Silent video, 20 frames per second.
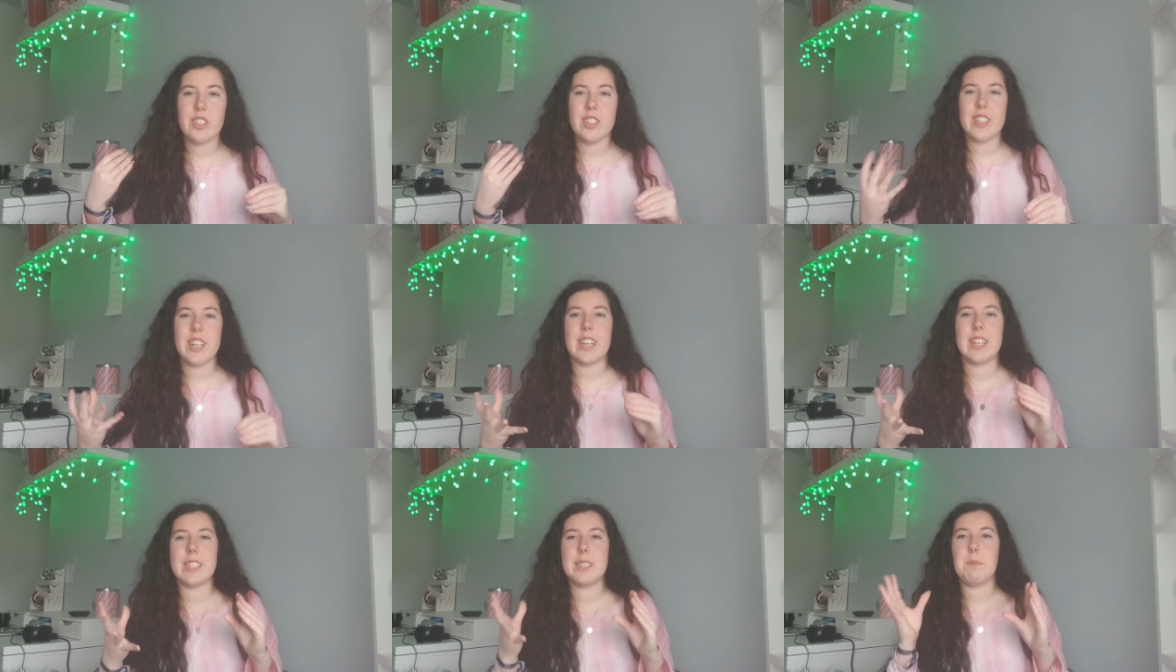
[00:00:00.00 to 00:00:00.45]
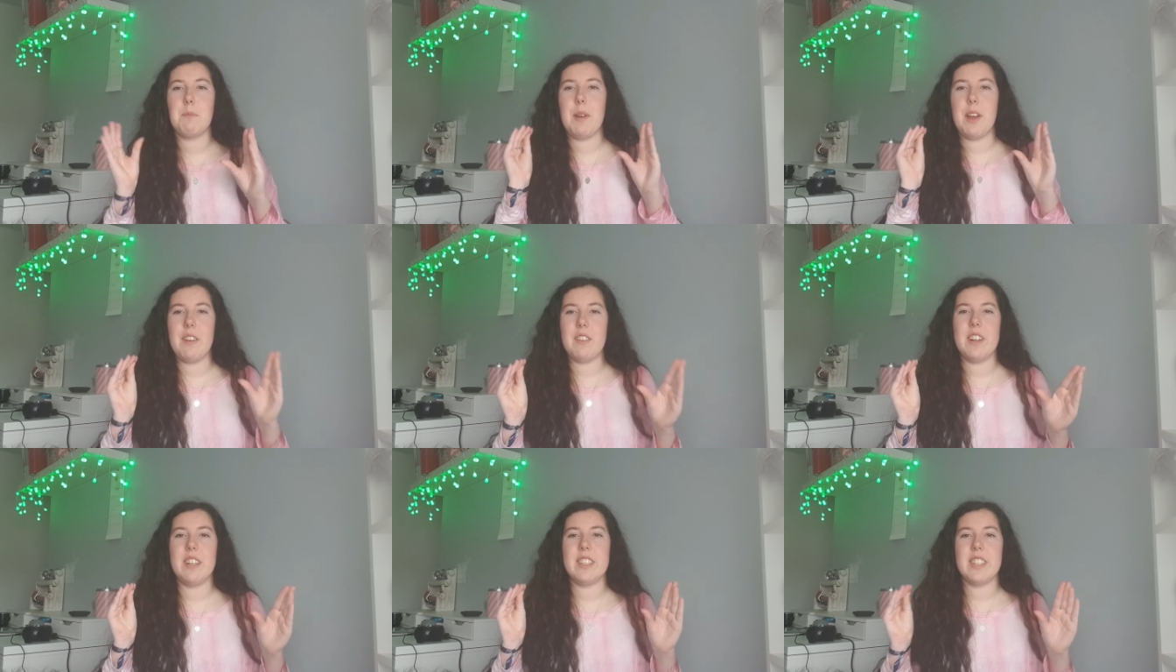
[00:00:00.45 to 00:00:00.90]
just
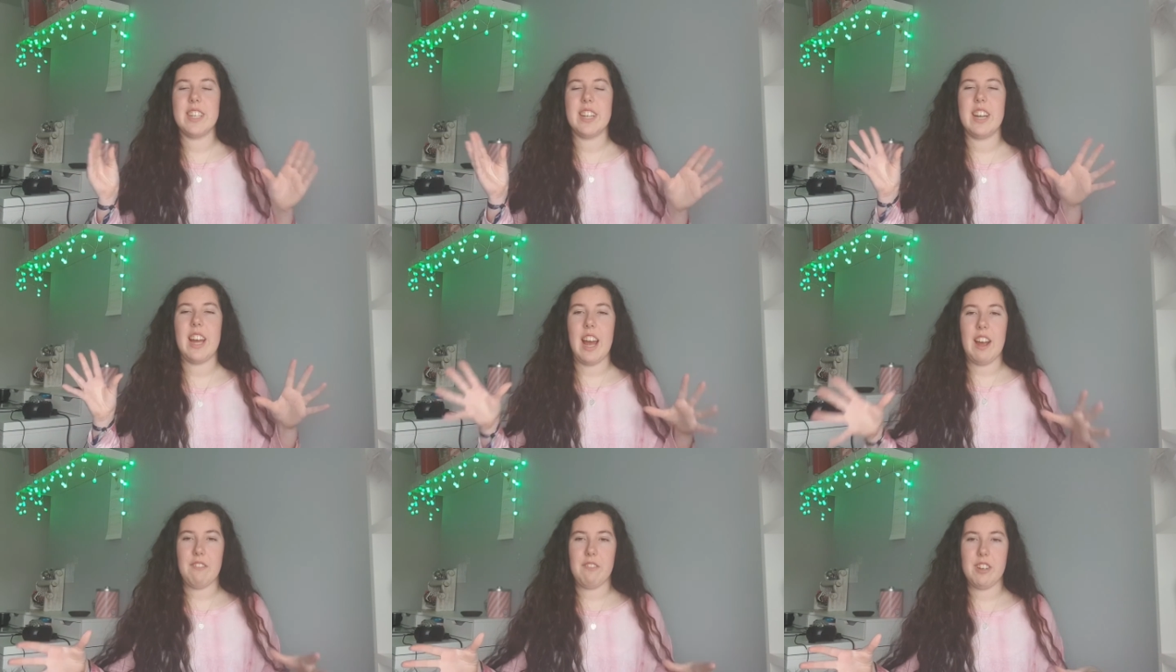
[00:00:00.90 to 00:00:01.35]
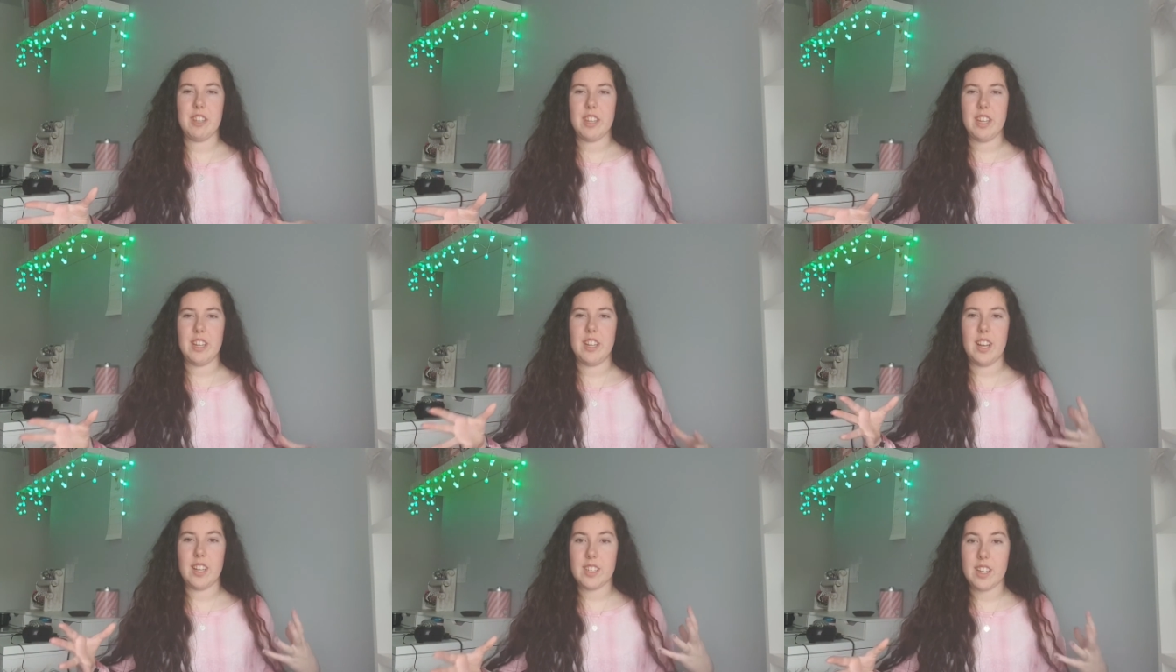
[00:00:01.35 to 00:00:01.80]
experiencing
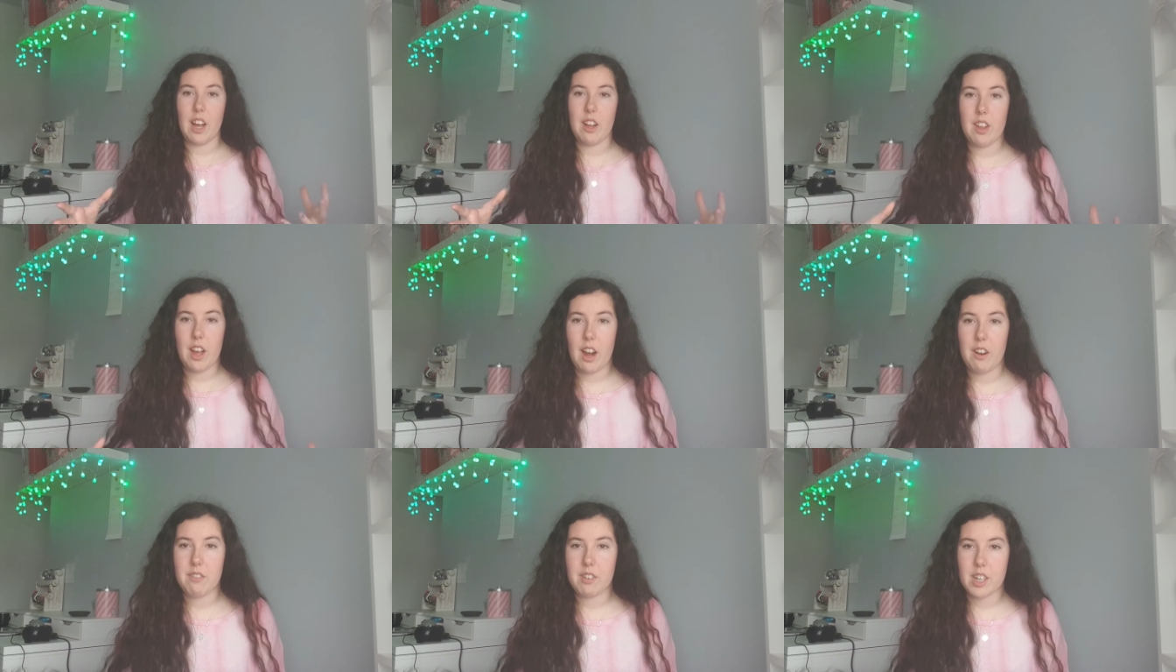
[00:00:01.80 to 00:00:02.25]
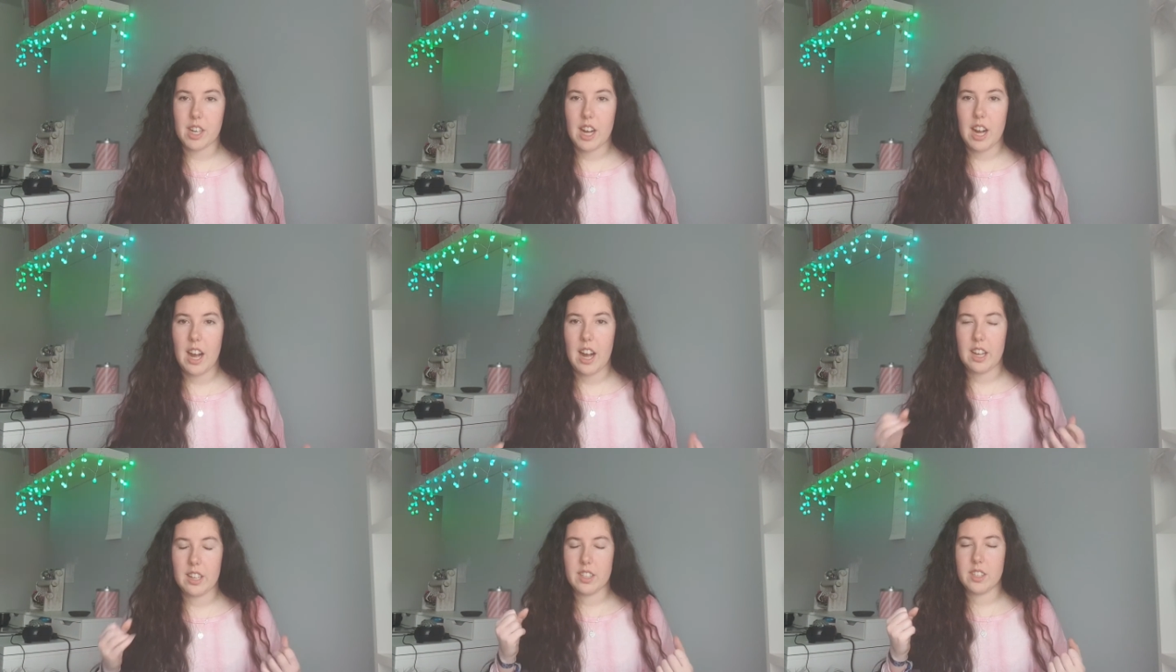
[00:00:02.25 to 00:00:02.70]
everything that South
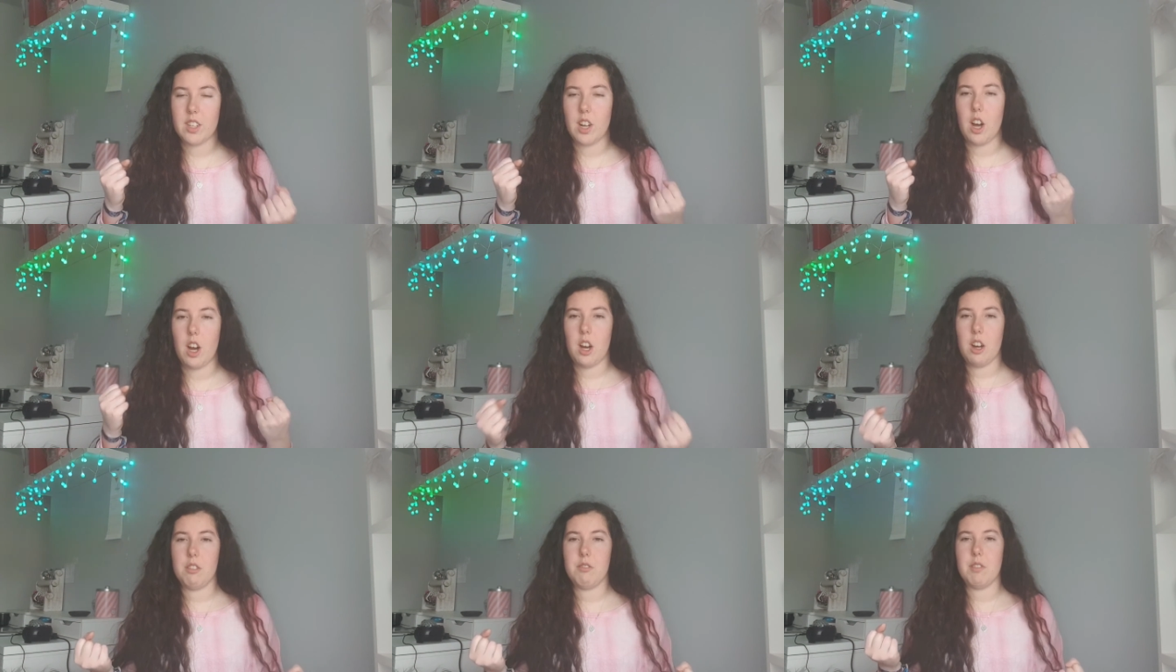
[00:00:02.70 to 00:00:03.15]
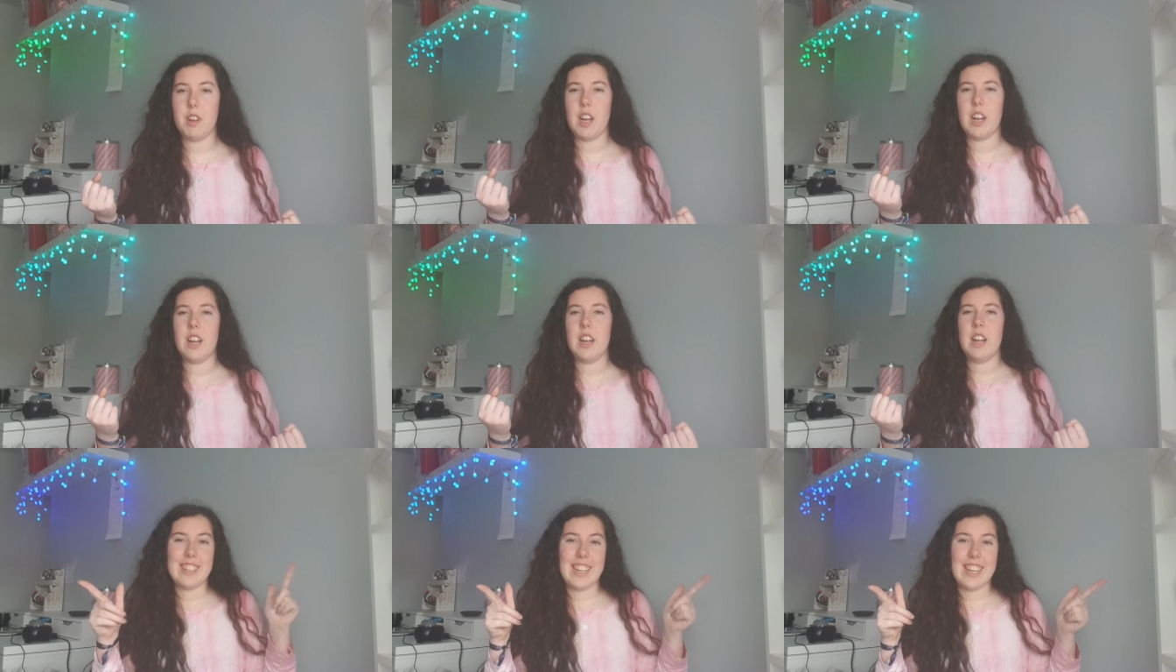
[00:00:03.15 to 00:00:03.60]
Africa has to offer.